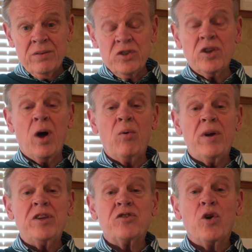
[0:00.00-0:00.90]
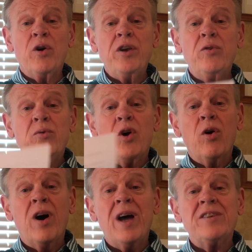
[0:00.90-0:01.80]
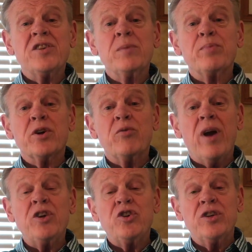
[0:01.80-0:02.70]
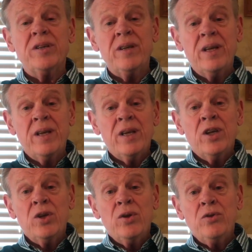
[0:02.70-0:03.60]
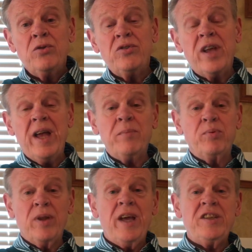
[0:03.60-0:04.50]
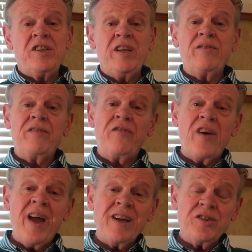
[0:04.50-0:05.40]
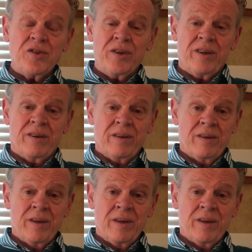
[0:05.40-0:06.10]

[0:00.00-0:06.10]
So it's going to cause the progression to take place even faster